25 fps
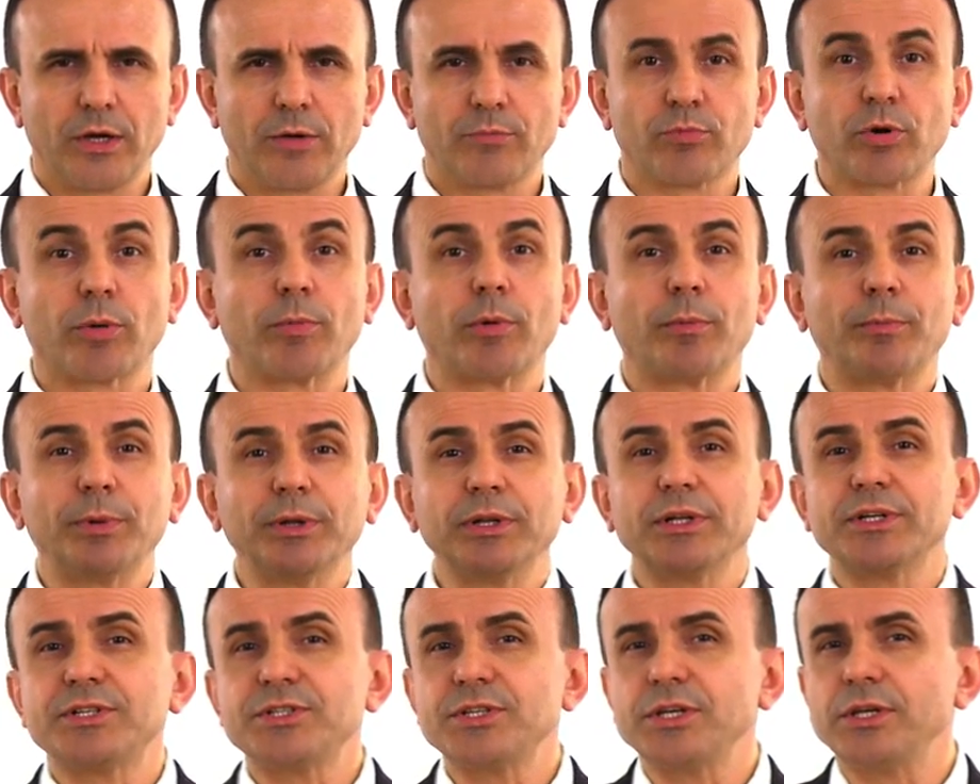
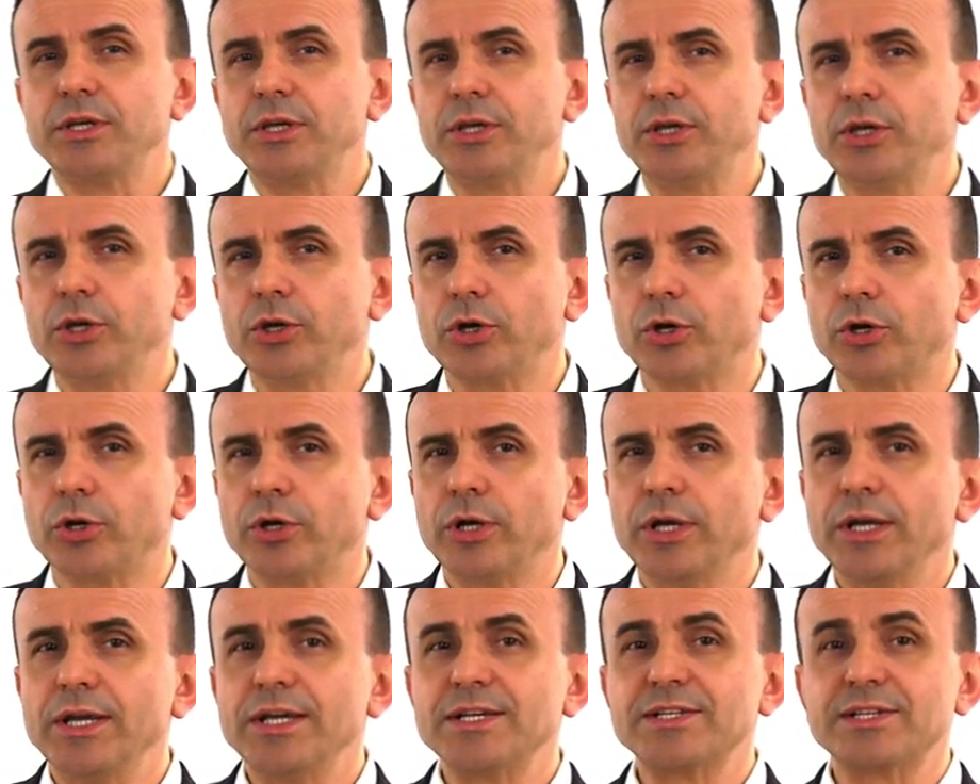Probability
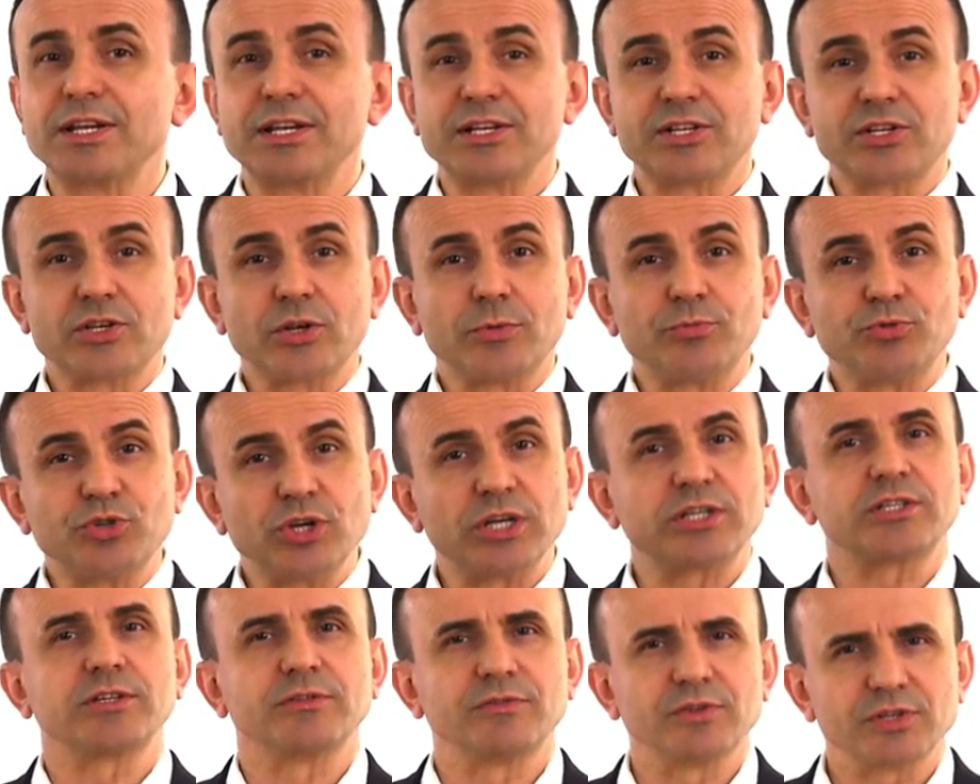here is a
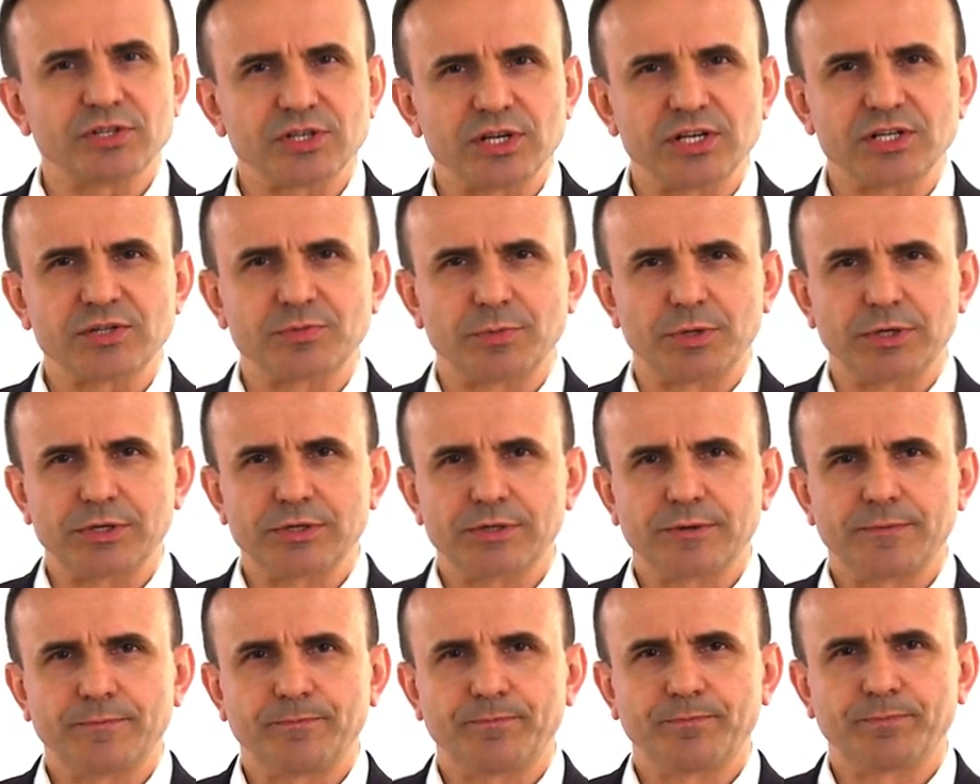subjective
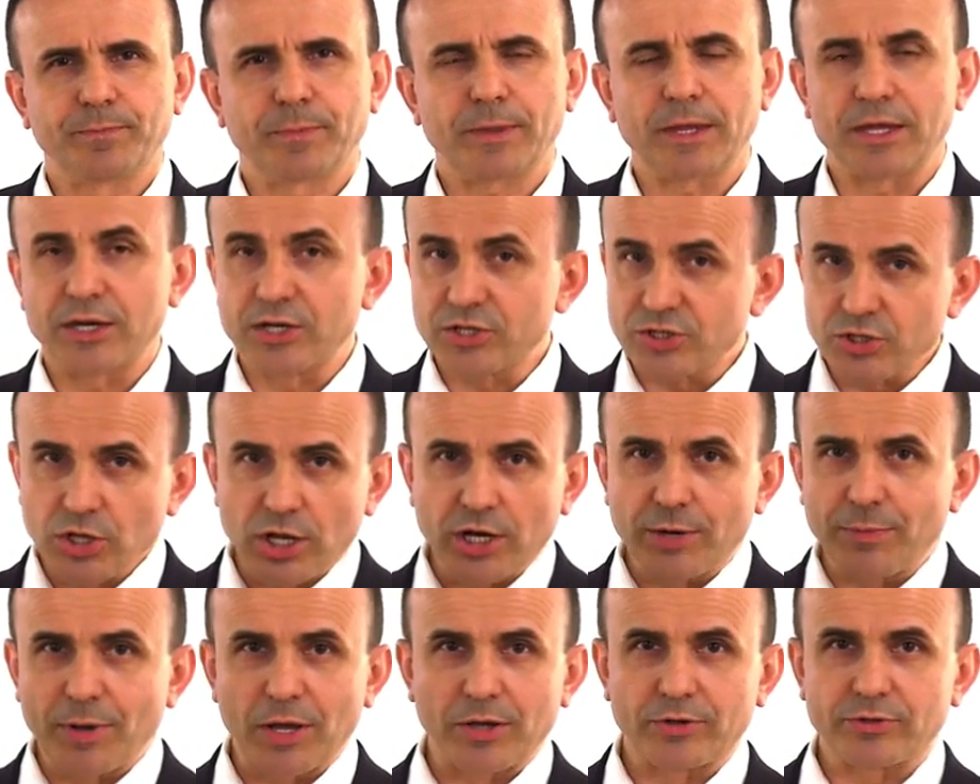assessment. It is
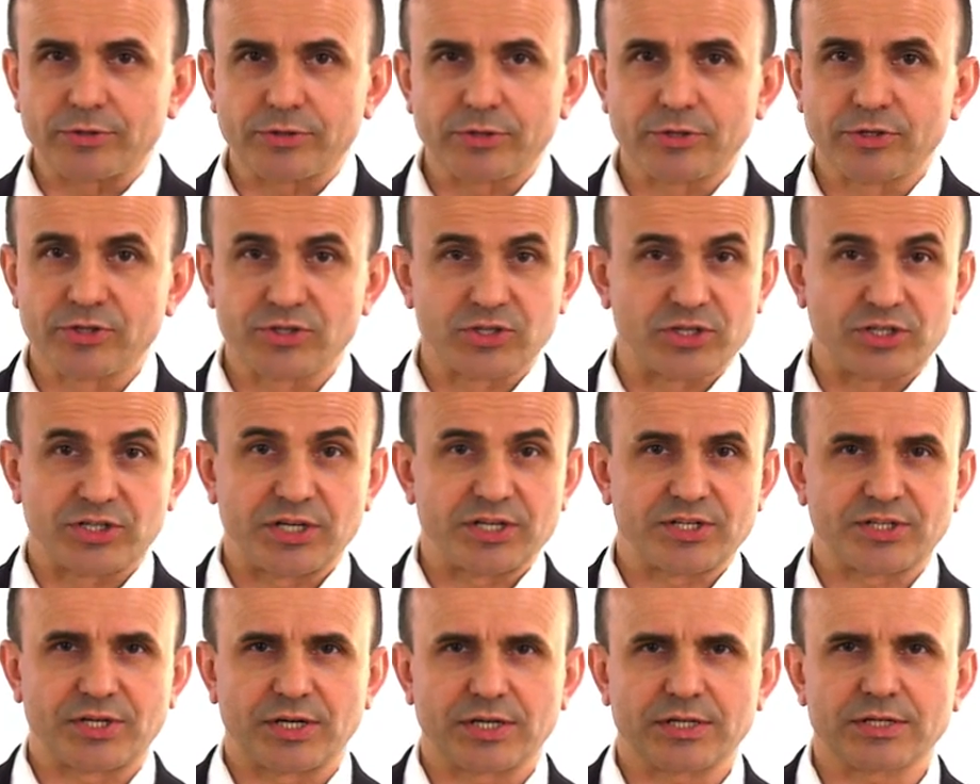not about
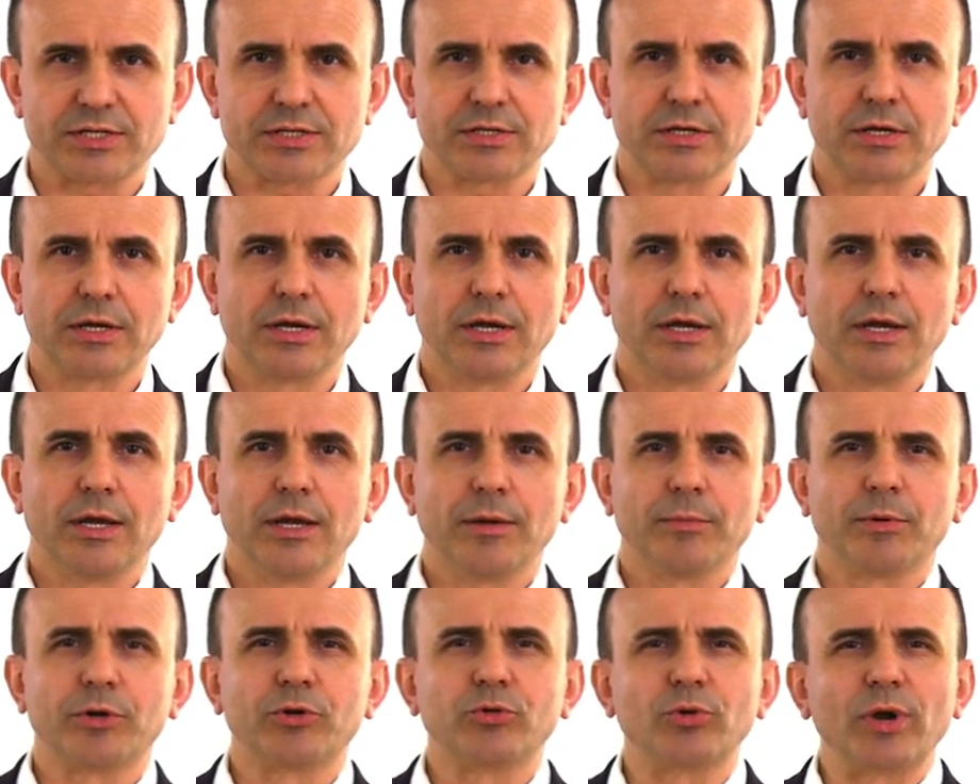statistics,
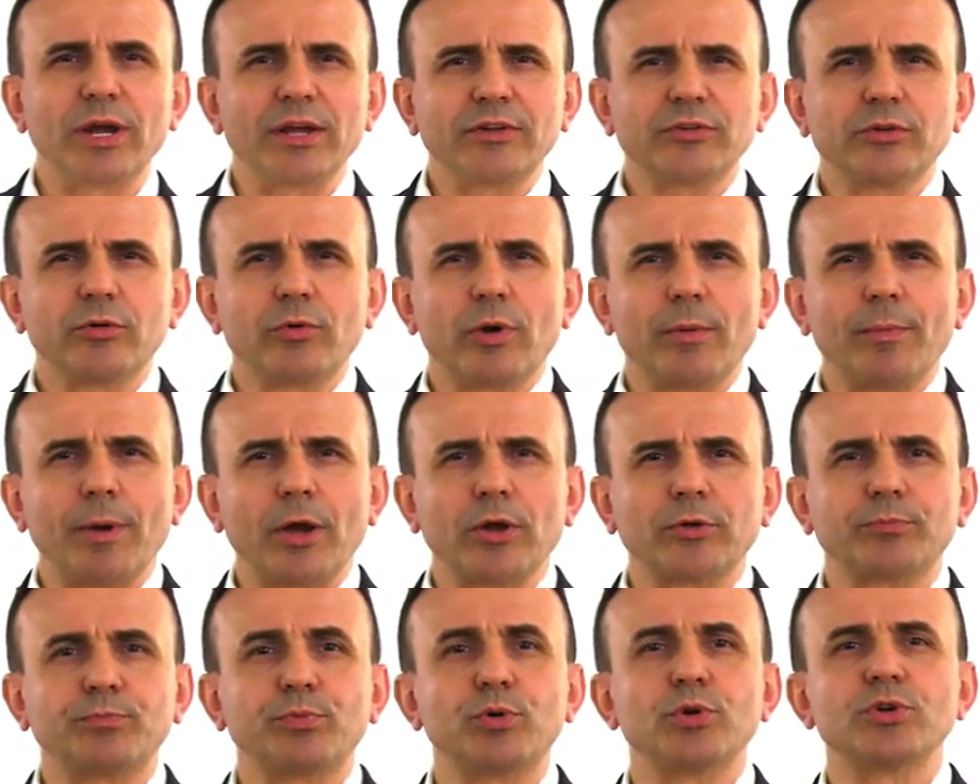but rather
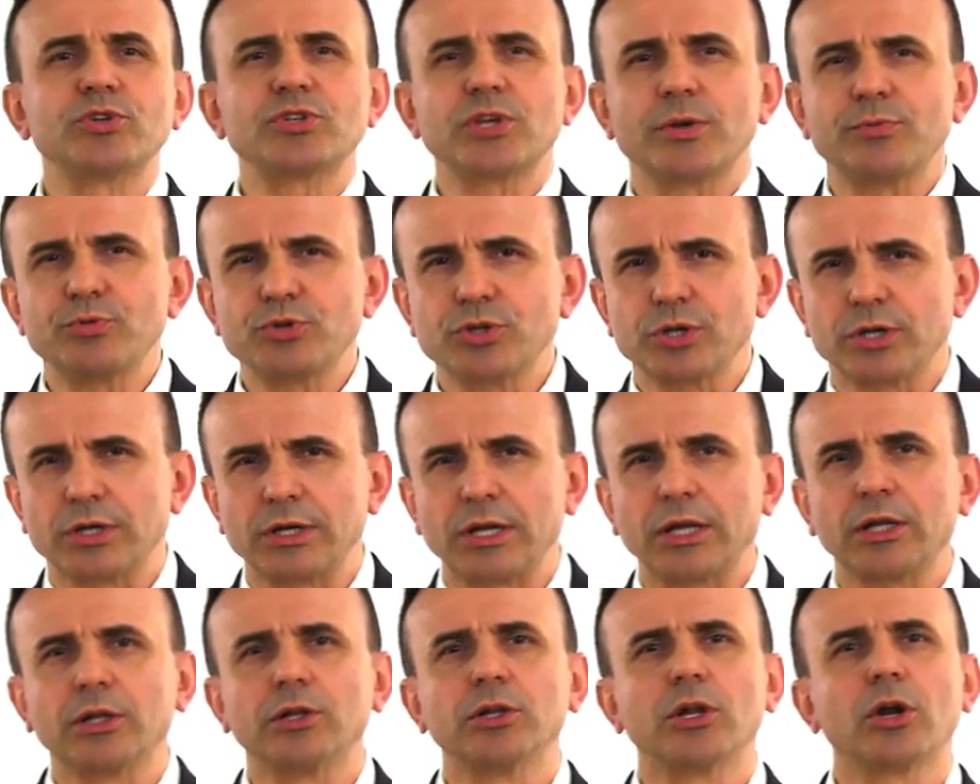about perception
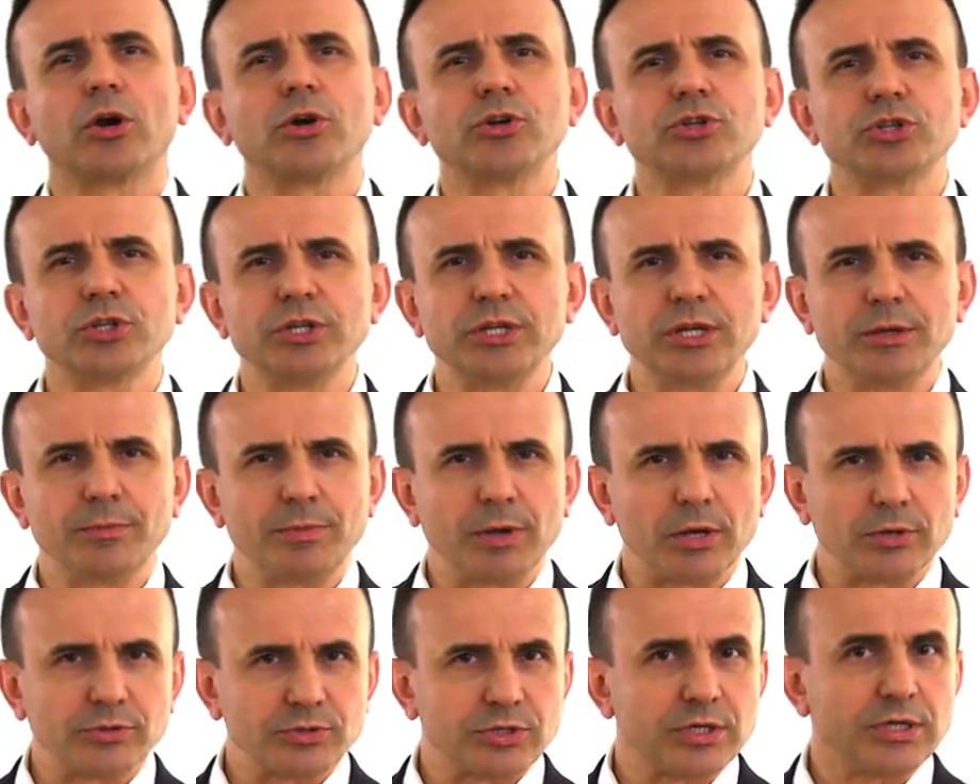and largely
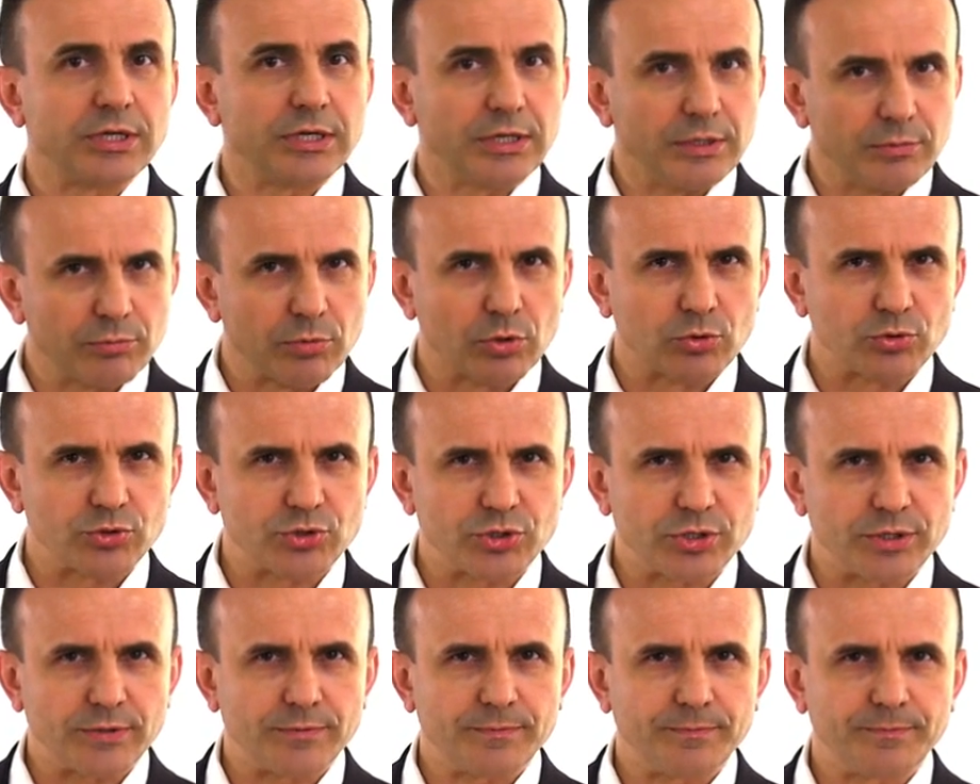about
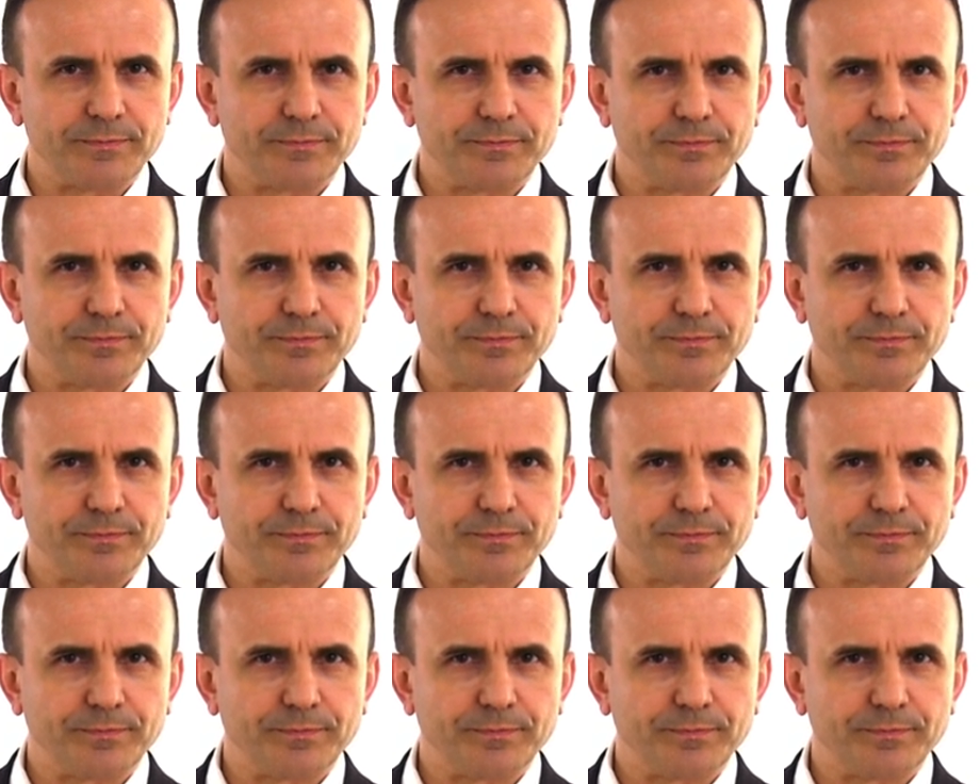emotion.